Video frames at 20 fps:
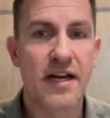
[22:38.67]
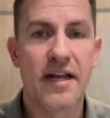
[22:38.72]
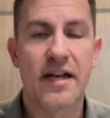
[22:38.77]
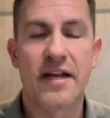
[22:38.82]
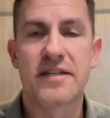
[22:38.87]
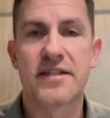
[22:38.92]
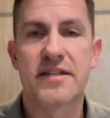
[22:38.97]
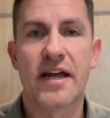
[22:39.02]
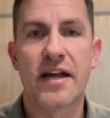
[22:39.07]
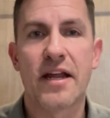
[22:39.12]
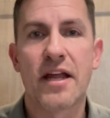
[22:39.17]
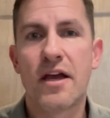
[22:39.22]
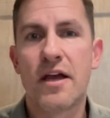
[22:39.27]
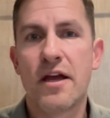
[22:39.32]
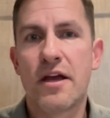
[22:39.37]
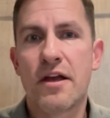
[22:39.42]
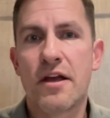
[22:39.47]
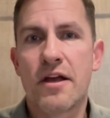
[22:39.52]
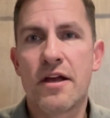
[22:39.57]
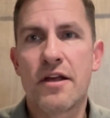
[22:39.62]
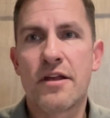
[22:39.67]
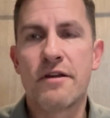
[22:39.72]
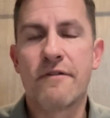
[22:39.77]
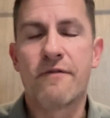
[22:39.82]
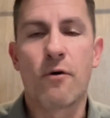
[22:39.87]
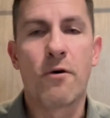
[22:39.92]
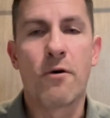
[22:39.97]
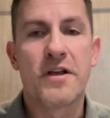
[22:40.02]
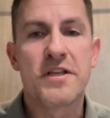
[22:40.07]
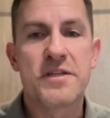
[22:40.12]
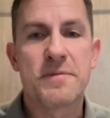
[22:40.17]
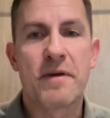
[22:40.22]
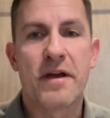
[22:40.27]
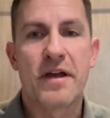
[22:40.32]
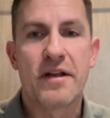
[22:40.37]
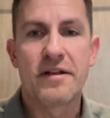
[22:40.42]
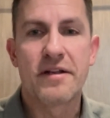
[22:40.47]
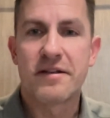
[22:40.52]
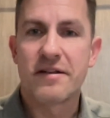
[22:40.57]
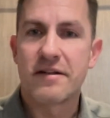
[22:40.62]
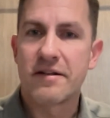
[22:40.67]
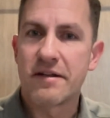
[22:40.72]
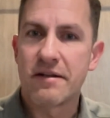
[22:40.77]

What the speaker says: it is like you've always been.